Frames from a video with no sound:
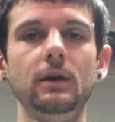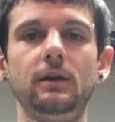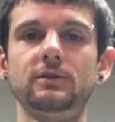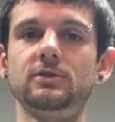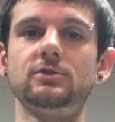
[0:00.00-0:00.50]

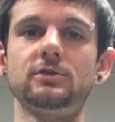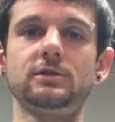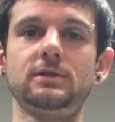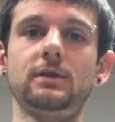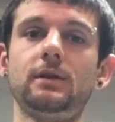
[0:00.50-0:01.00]
This is
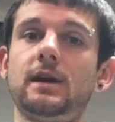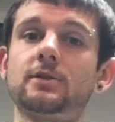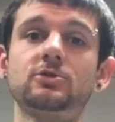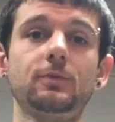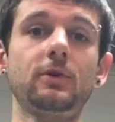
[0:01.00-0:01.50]
just an
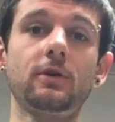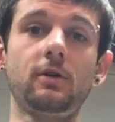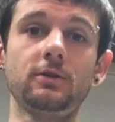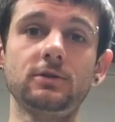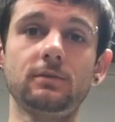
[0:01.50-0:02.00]
extra
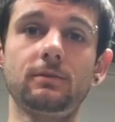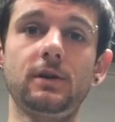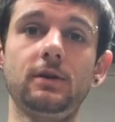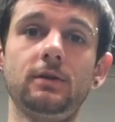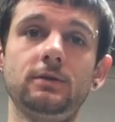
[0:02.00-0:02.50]
precaution
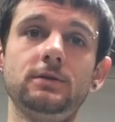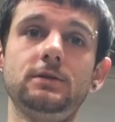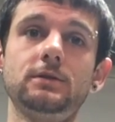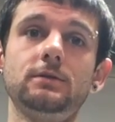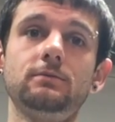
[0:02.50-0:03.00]

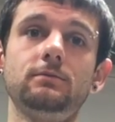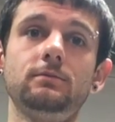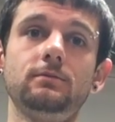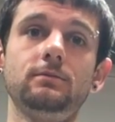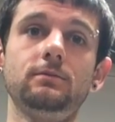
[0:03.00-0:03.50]
because
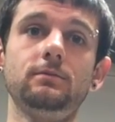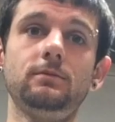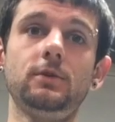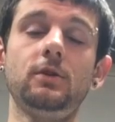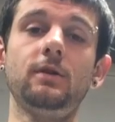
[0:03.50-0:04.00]

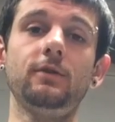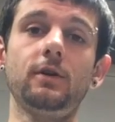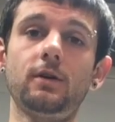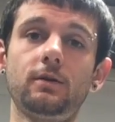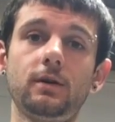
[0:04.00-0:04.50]
you never
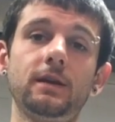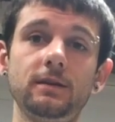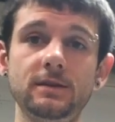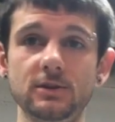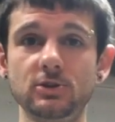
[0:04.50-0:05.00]
know. In
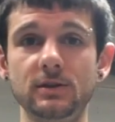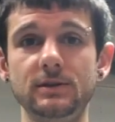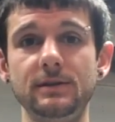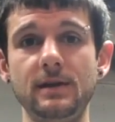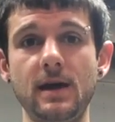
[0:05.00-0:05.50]
addition
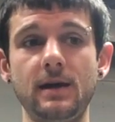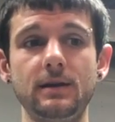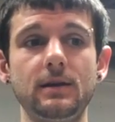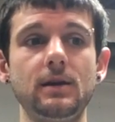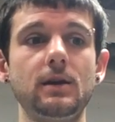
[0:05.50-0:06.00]
to that,
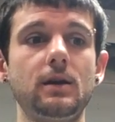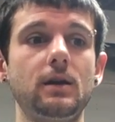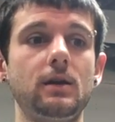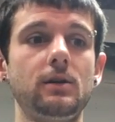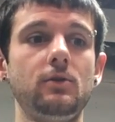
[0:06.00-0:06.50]

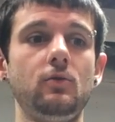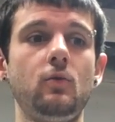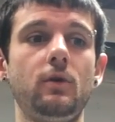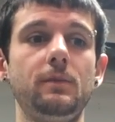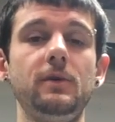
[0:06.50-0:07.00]
you
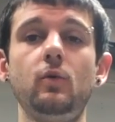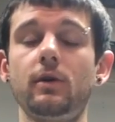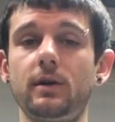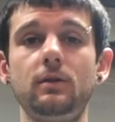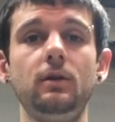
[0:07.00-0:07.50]
want to be
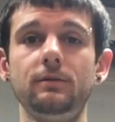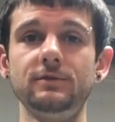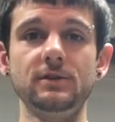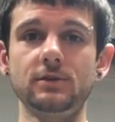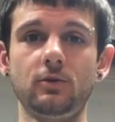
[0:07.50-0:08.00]
wearing
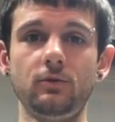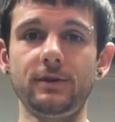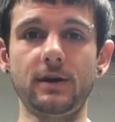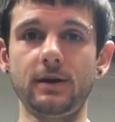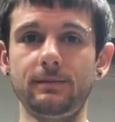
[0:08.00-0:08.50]
gloves this whole
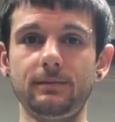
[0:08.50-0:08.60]
time.